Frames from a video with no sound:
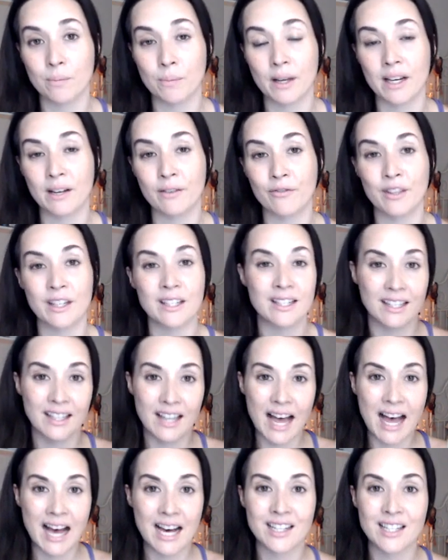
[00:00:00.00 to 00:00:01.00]
But if this
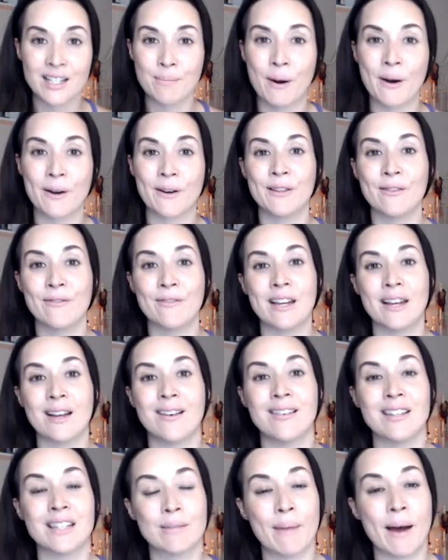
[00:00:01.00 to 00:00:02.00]
last part of the video
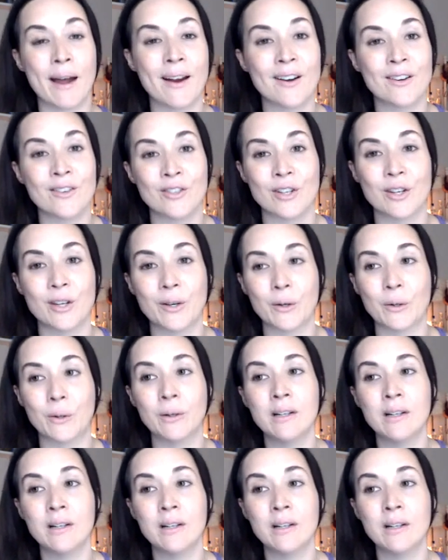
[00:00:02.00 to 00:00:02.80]
inspires you